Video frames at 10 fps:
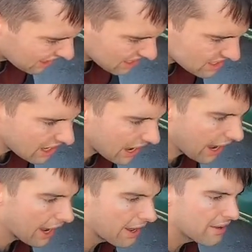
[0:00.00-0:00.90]

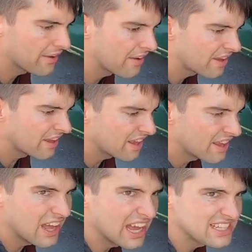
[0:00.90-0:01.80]
Yeah,
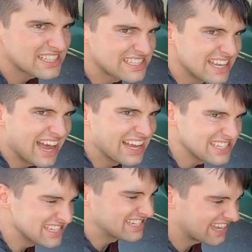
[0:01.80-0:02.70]
that's because it
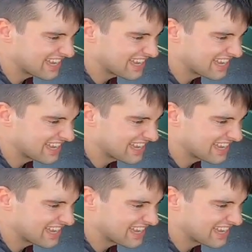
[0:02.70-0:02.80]
hasn't.